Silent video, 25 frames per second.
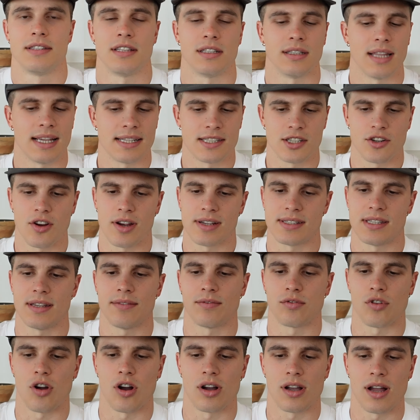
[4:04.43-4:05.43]
The less
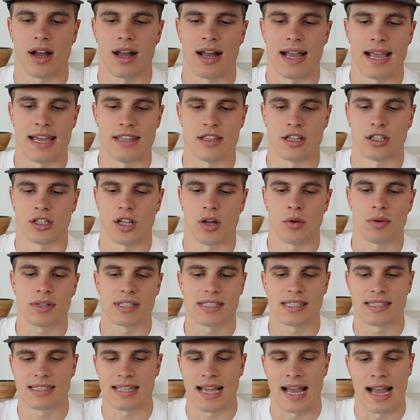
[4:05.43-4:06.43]
aggressive rocker and the lower
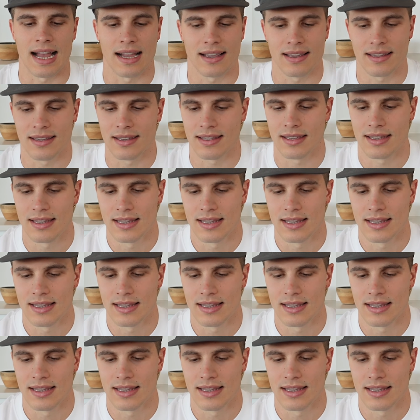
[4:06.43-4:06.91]
stack